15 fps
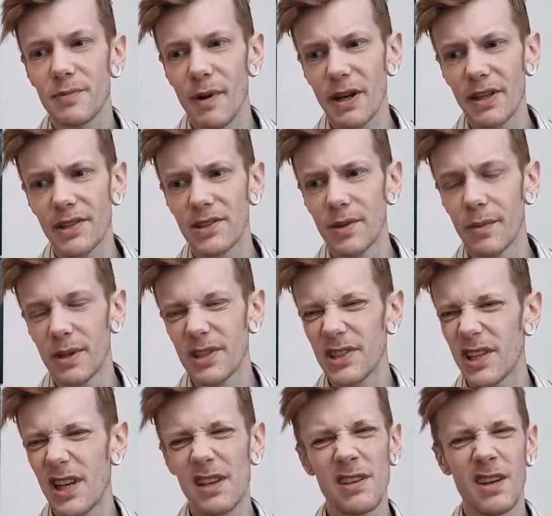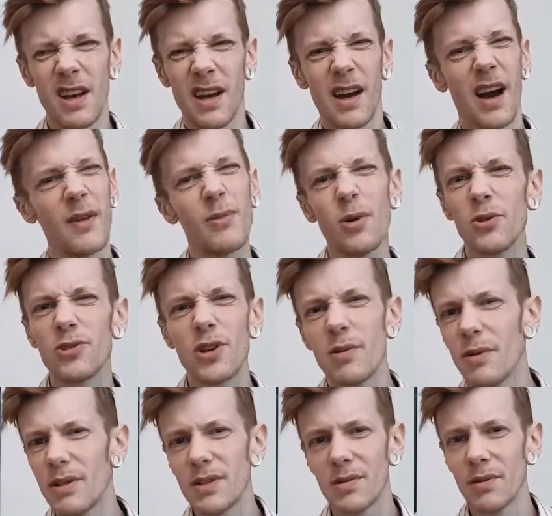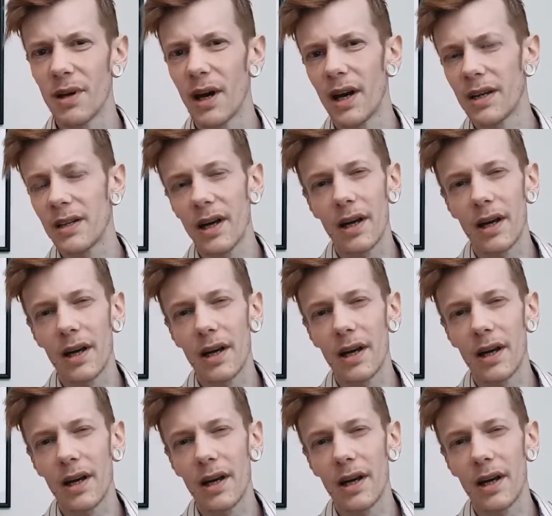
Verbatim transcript: spray this on my skin, I'm not too into it.